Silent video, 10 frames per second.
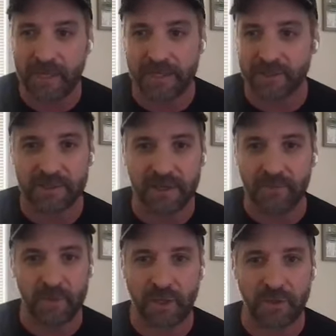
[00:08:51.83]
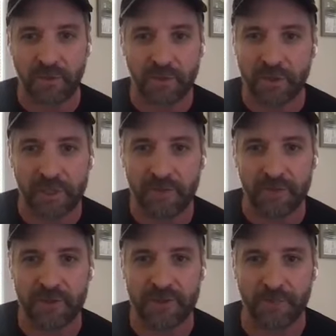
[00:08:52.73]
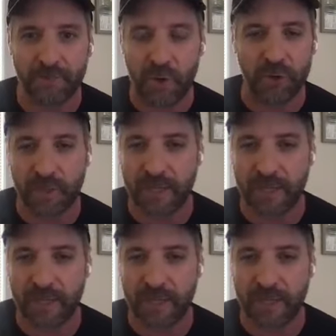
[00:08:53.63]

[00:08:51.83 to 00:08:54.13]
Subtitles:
because there's some you couldn't even use a boat